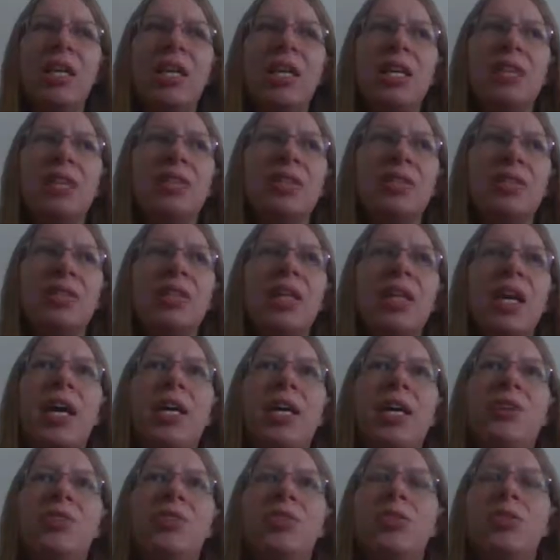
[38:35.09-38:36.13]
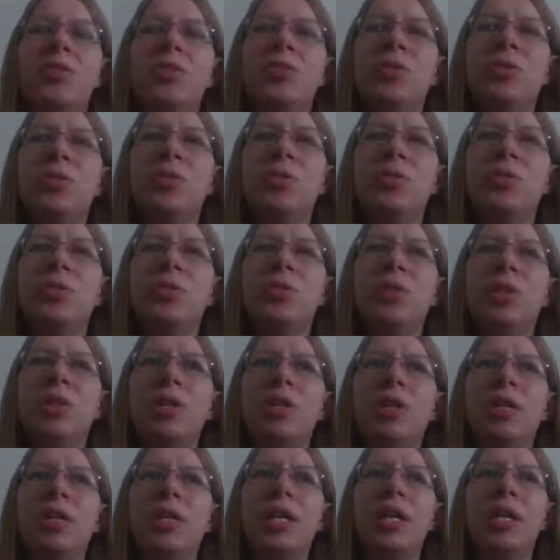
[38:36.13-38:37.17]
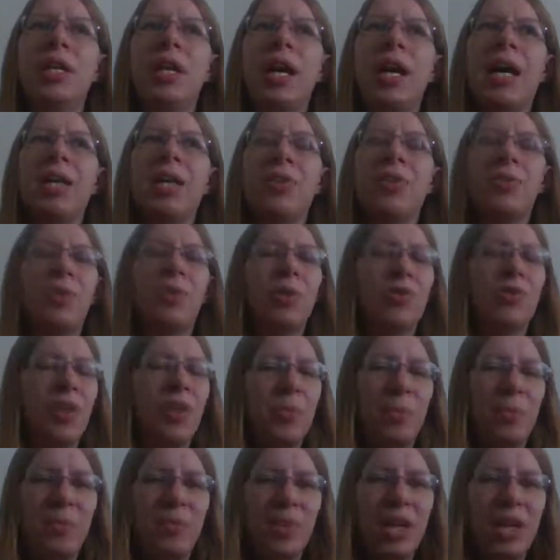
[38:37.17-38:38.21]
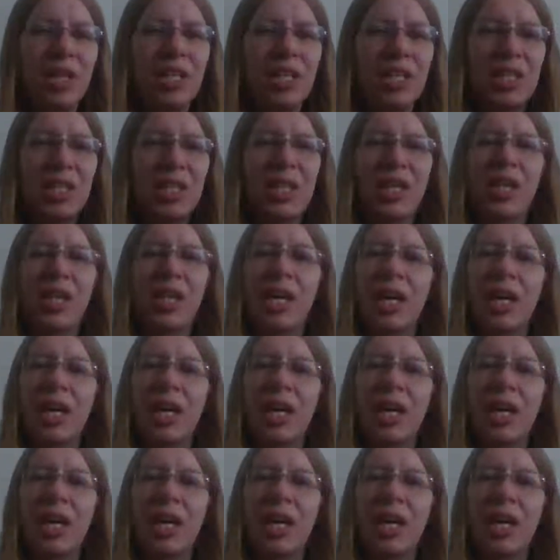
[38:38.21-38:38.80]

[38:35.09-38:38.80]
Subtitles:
it's led to like I don't know if I'd be writing again.